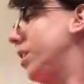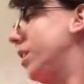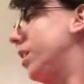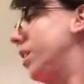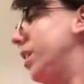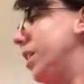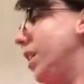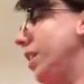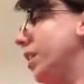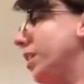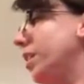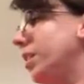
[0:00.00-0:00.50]
the
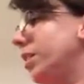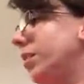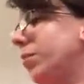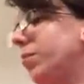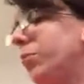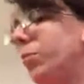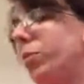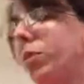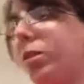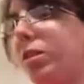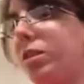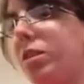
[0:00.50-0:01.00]

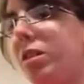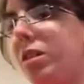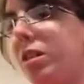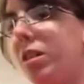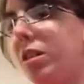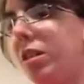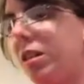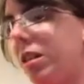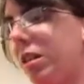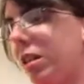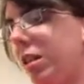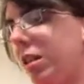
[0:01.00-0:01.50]
next book,
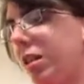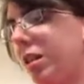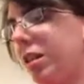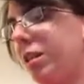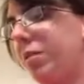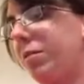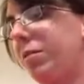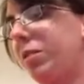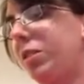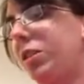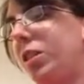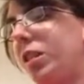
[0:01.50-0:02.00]

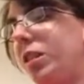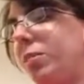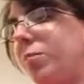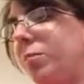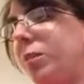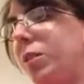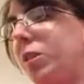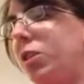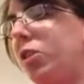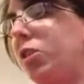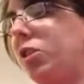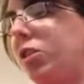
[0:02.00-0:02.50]
let me check
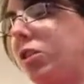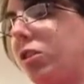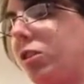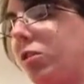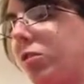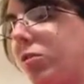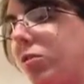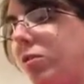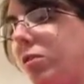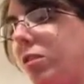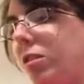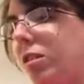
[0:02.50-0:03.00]
in my
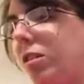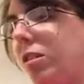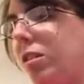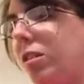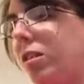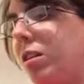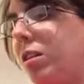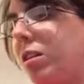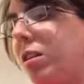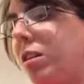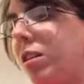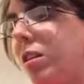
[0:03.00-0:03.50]
journal
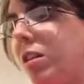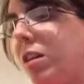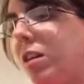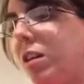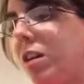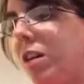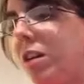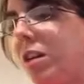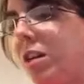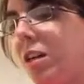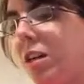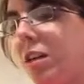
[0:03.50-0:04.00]

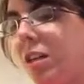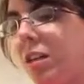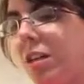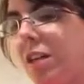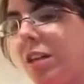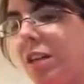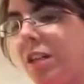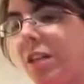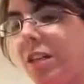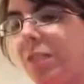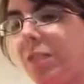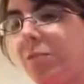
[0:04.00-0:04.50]

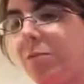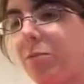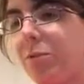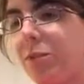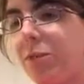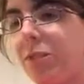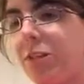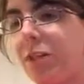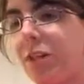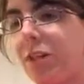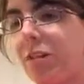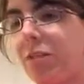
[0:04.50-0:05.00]
next
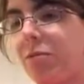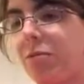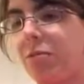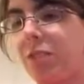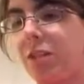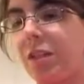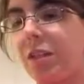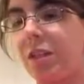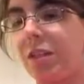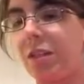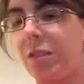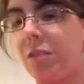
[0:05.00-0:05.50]
book I
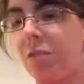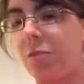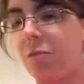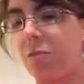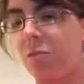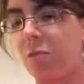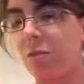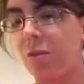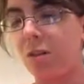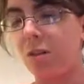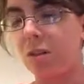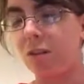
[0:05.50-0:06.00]
read
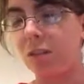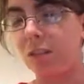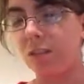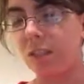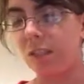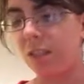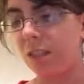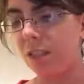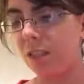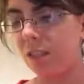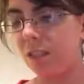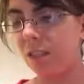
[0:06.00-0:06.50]

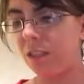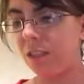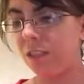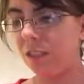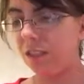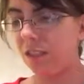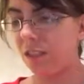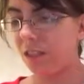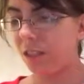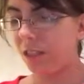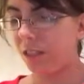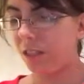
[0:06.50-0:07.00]

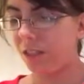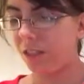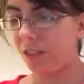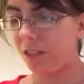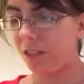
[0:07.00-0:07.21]
was